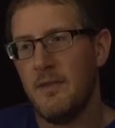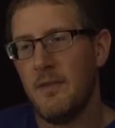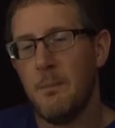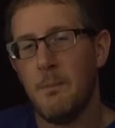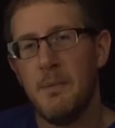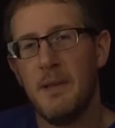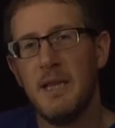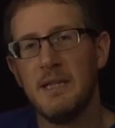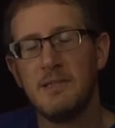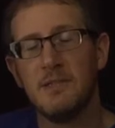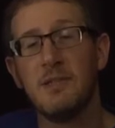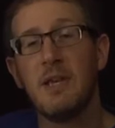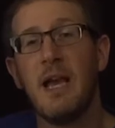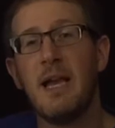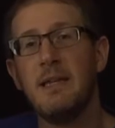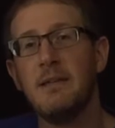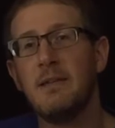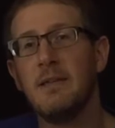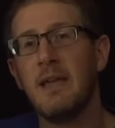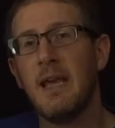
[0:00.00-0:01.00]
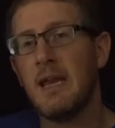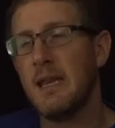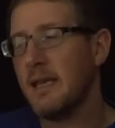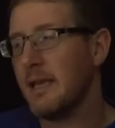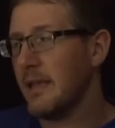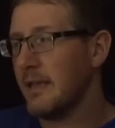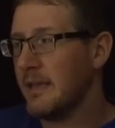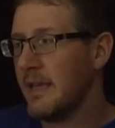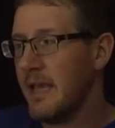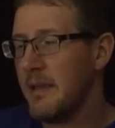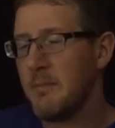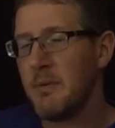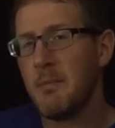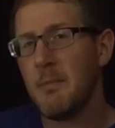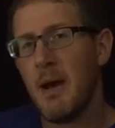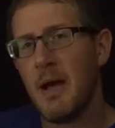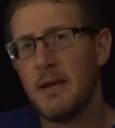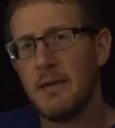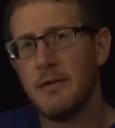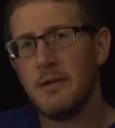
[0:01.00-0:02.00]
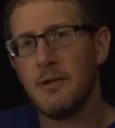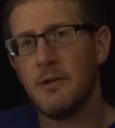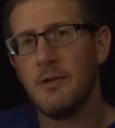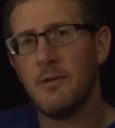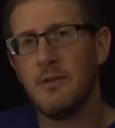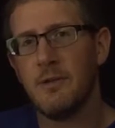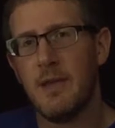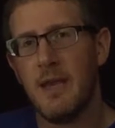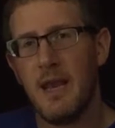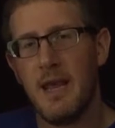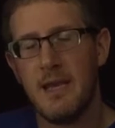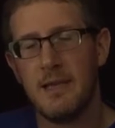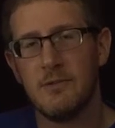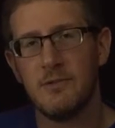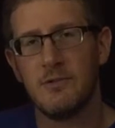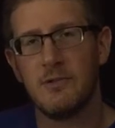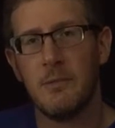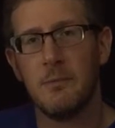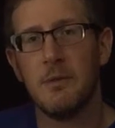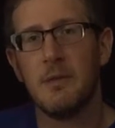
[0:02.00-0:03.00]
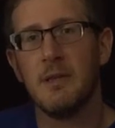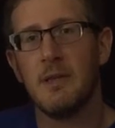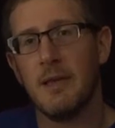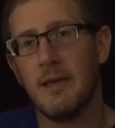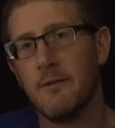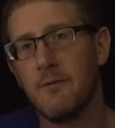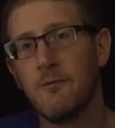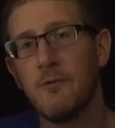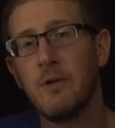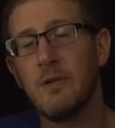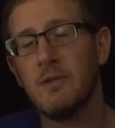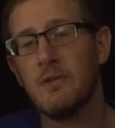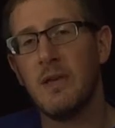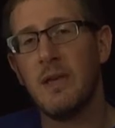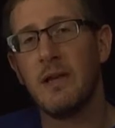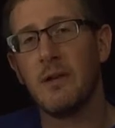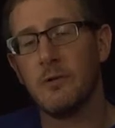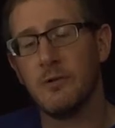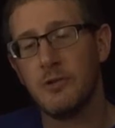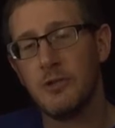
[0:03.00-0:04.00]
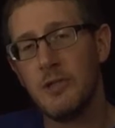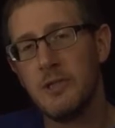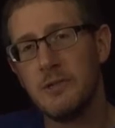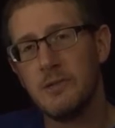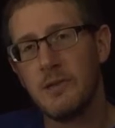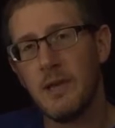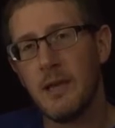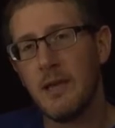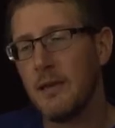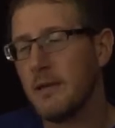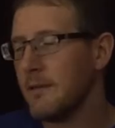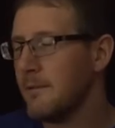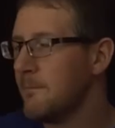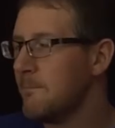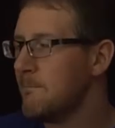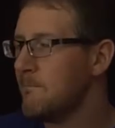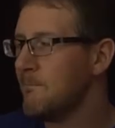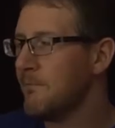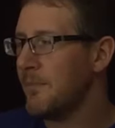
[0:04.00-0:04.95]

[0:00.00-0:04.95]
The plus side to getting a gaming monitor that has something like FreeSync or G-Sync